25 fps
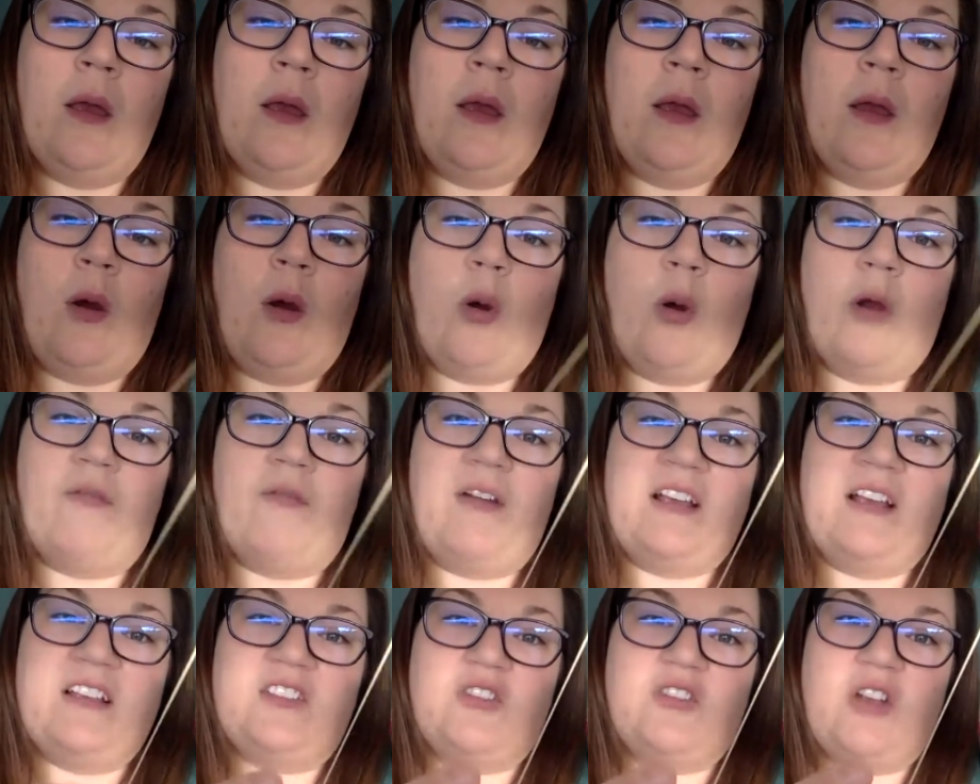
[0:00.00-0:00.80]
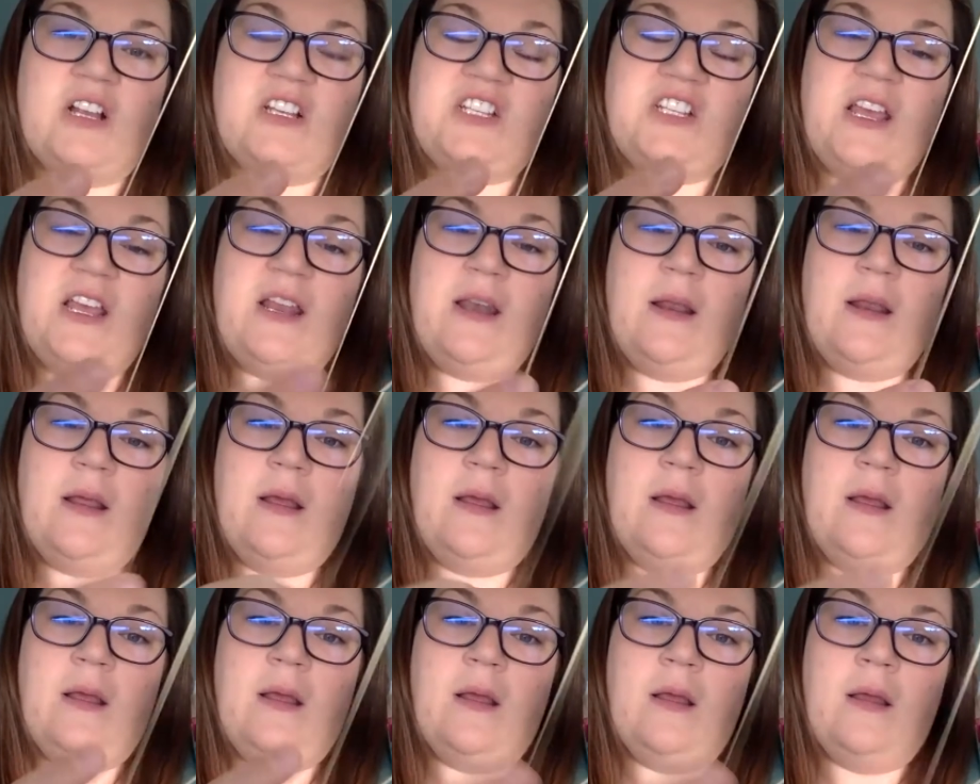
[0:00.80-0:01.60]
Or if I stretch it,
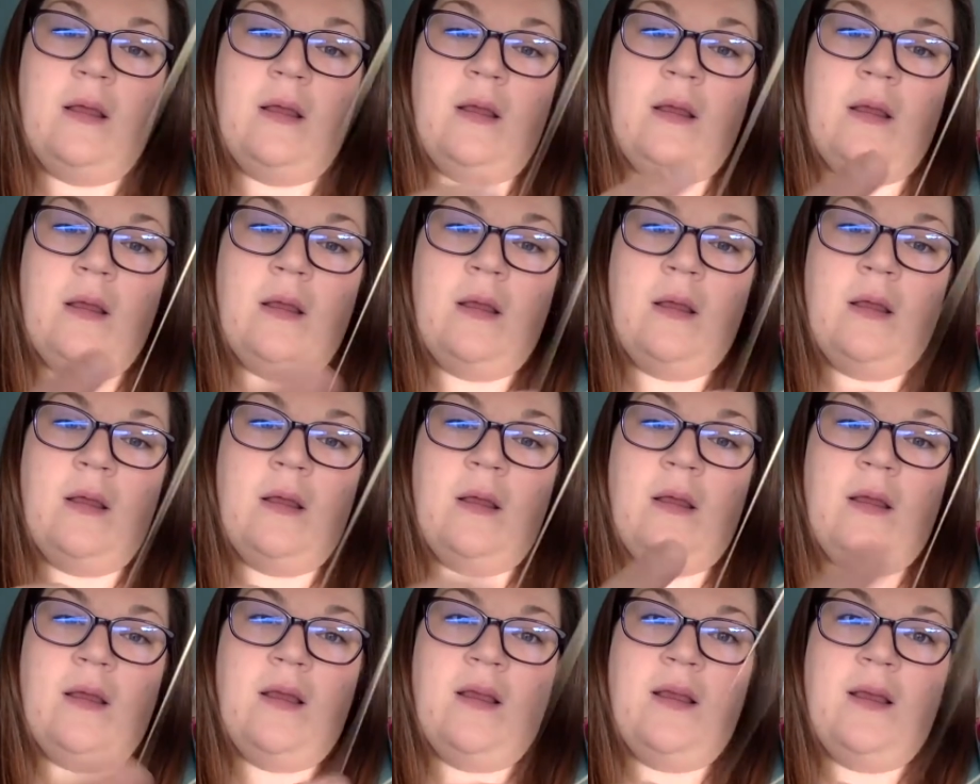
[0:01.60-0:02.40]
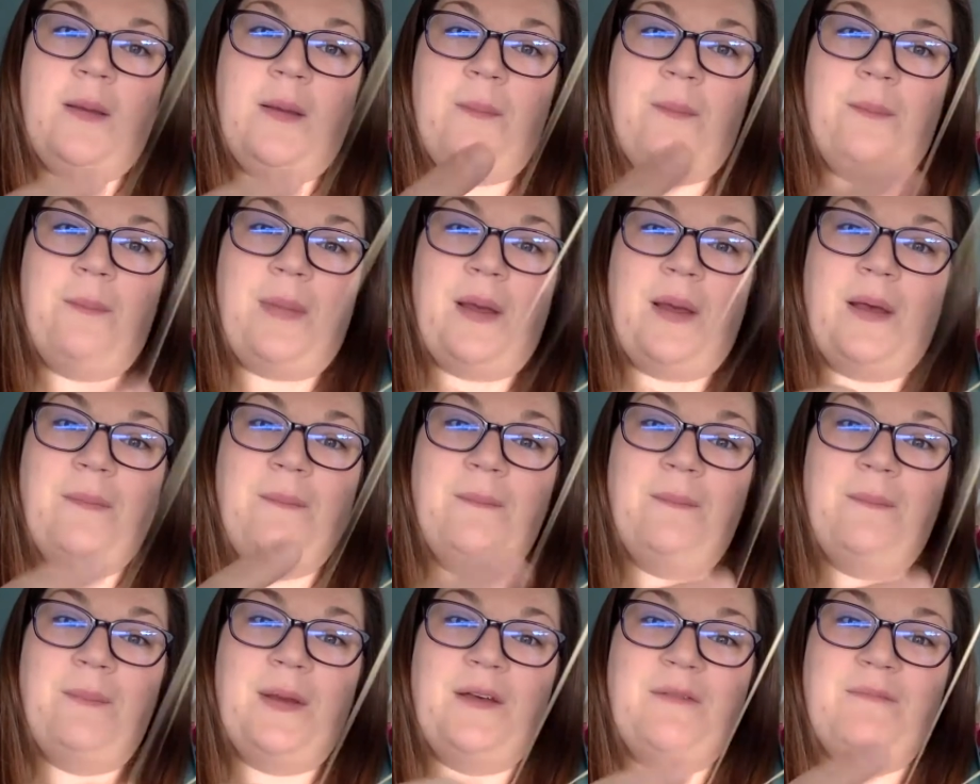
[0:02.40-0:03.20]
bum,
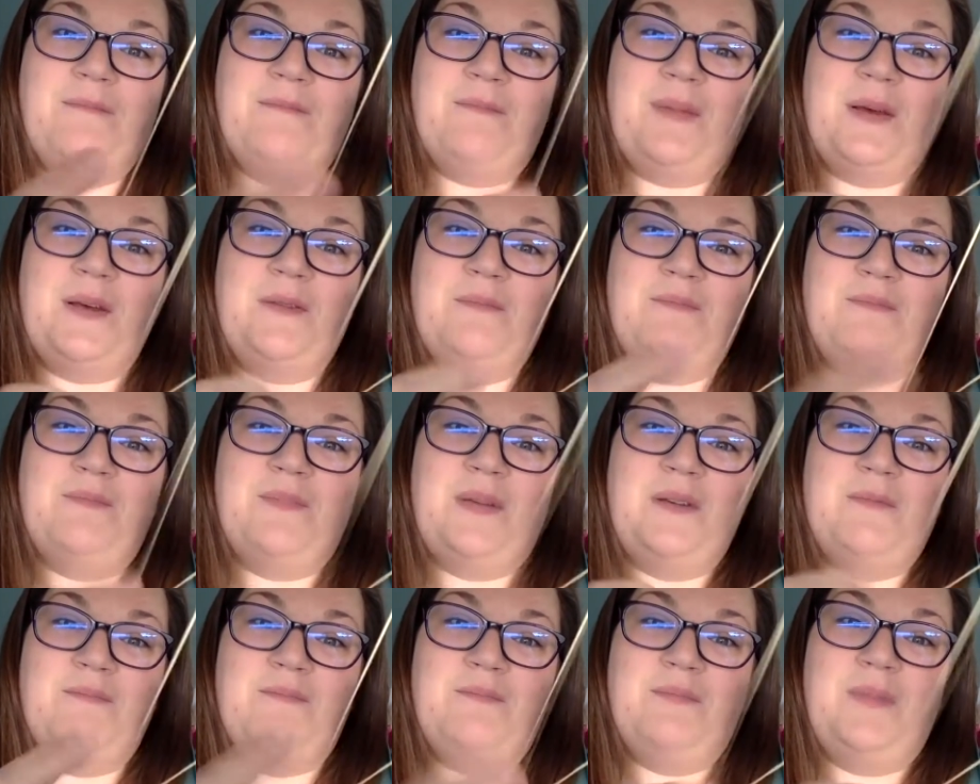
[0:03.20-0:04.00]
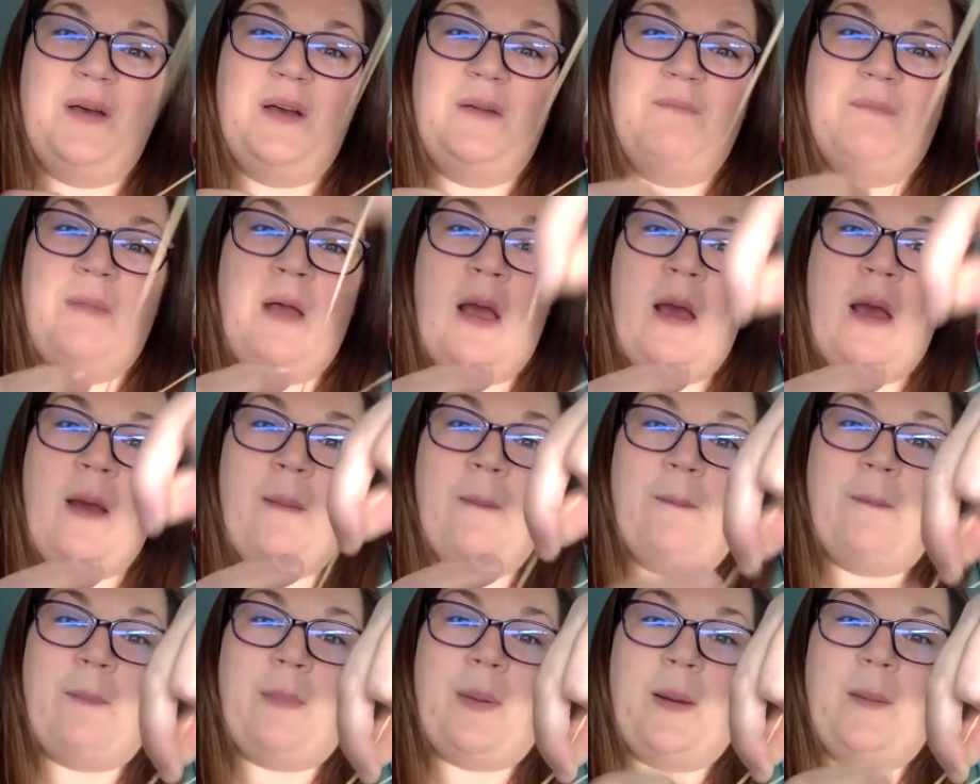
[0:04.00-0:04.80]
bum, bum, bum, bum,
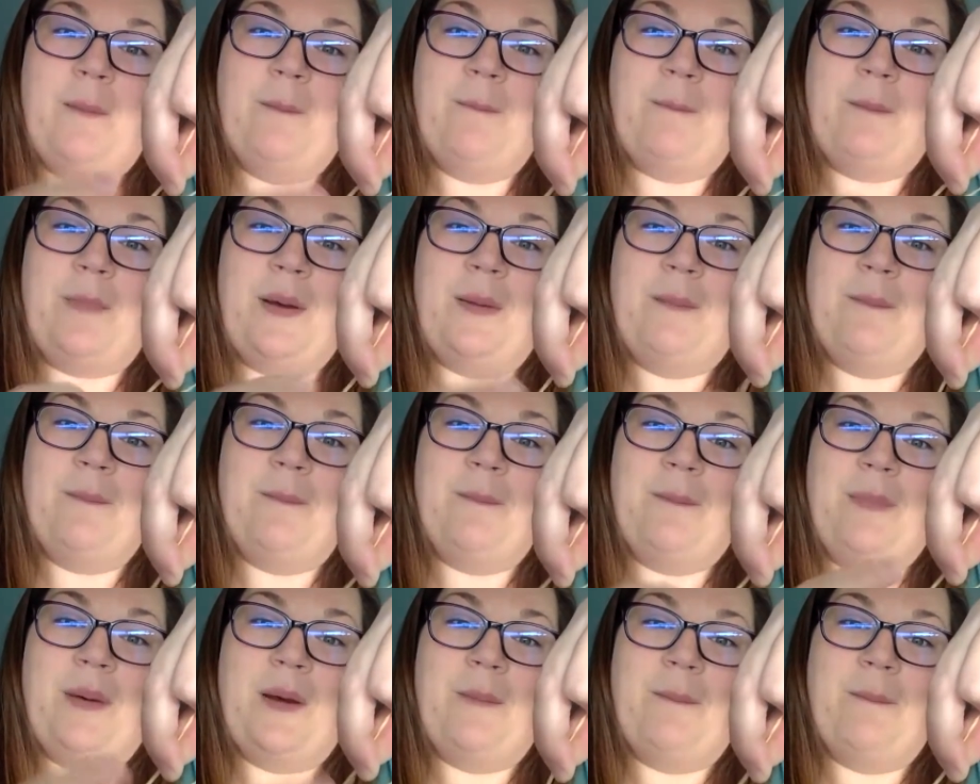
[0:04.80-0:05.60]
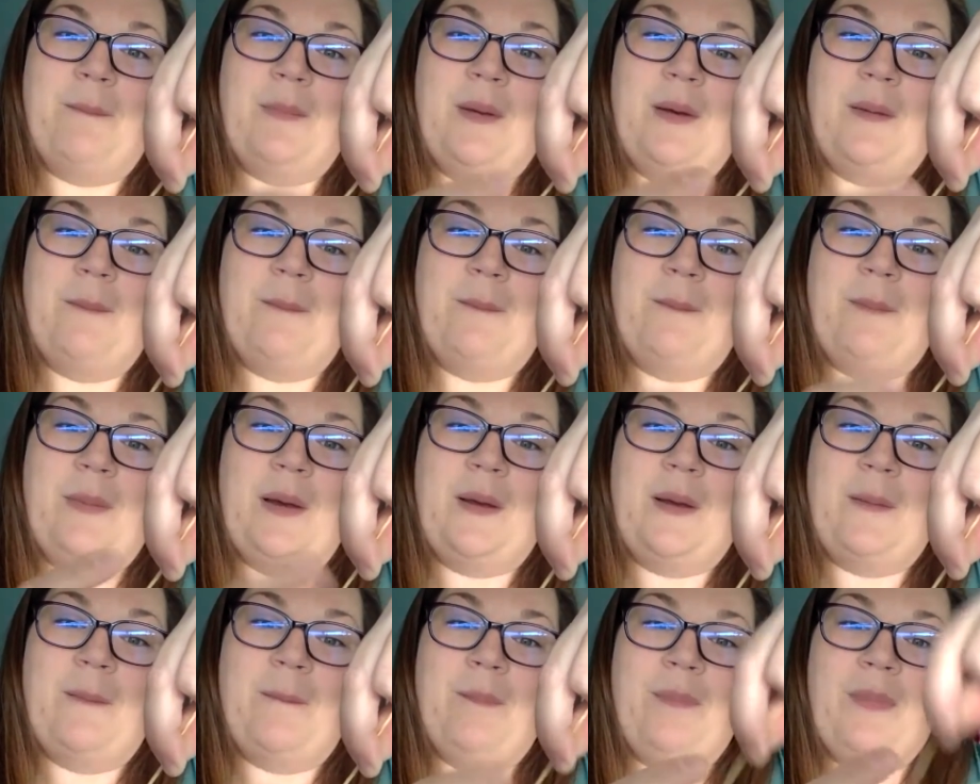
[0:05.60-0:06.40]
bum, bum, bum,
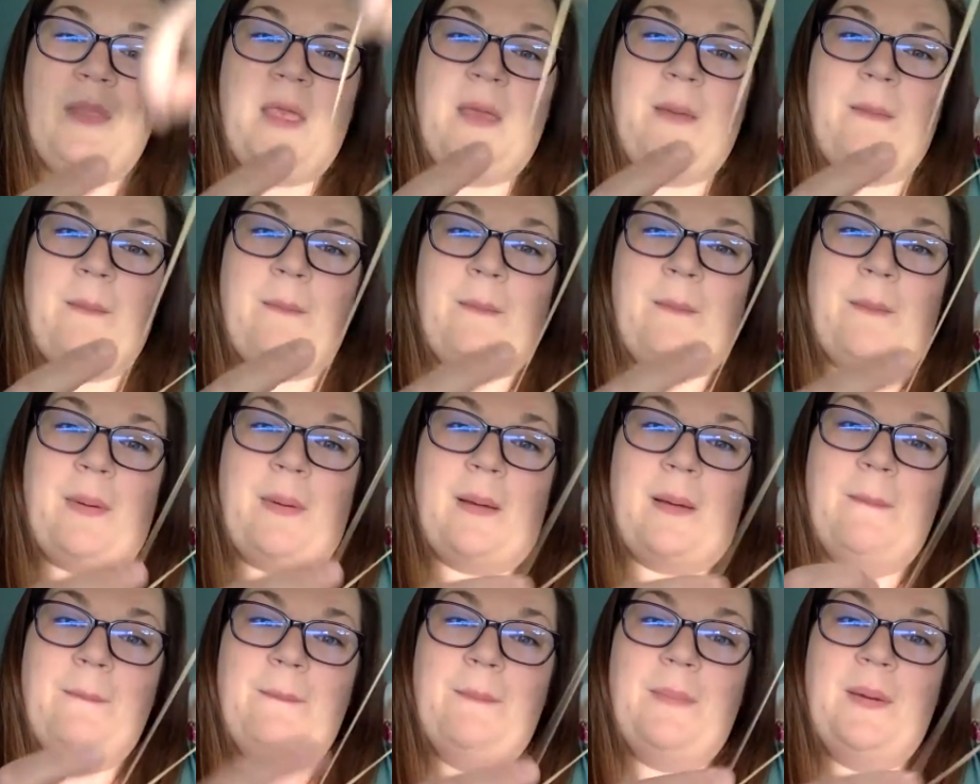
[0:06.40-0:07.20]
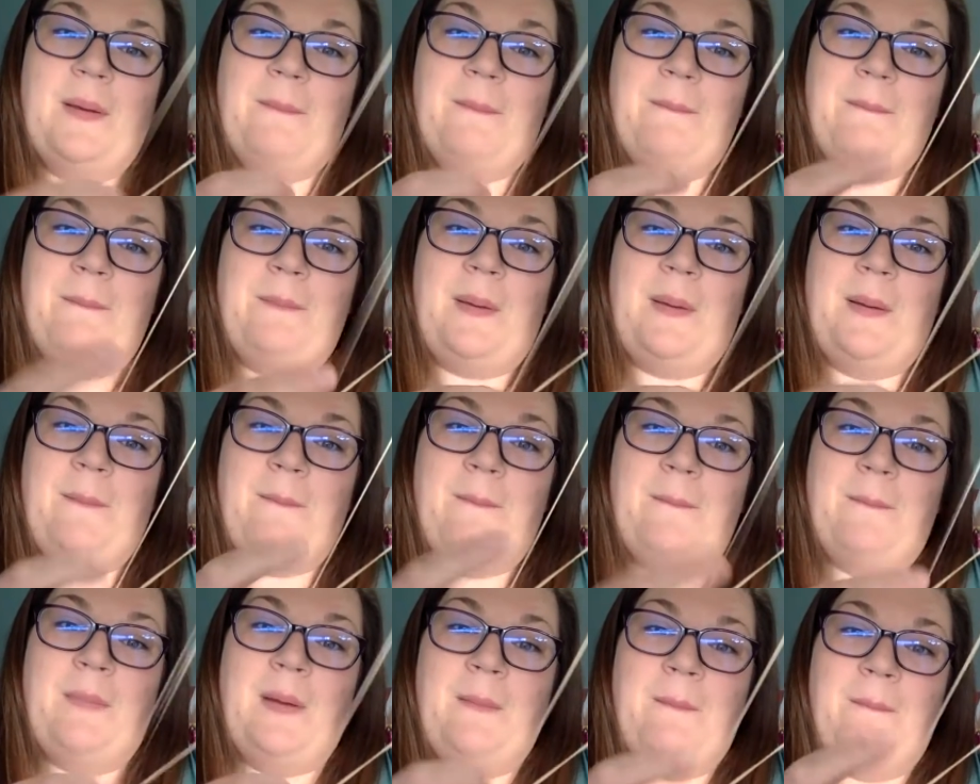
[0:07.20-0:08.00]
bum, bum, bum, bum,
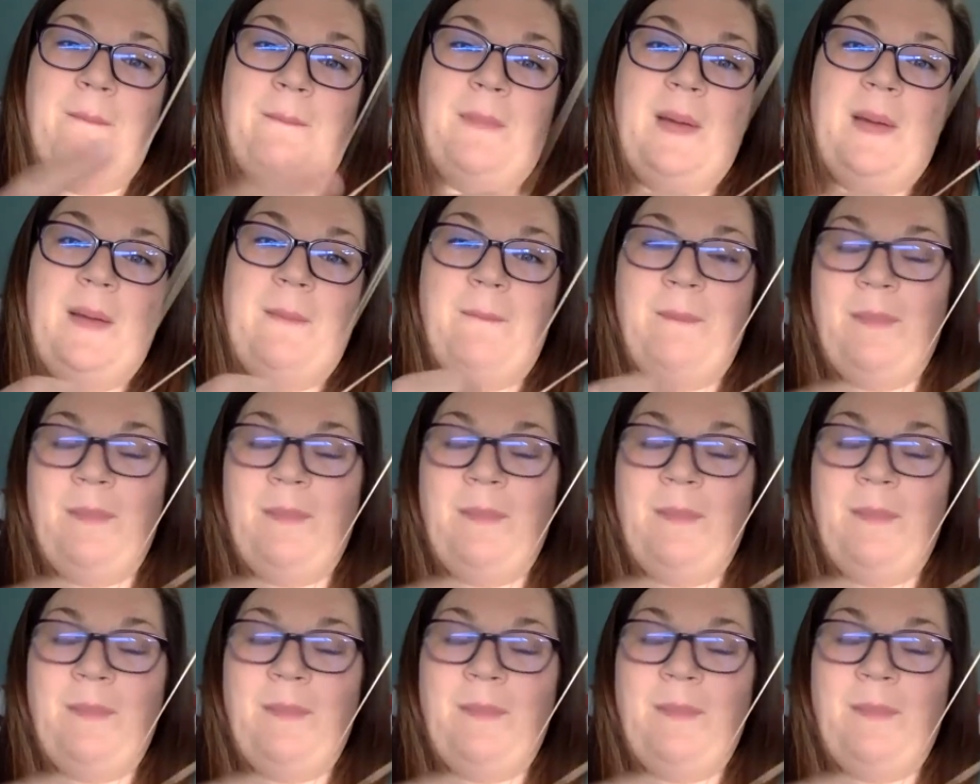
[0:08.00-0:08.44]
bum, bum.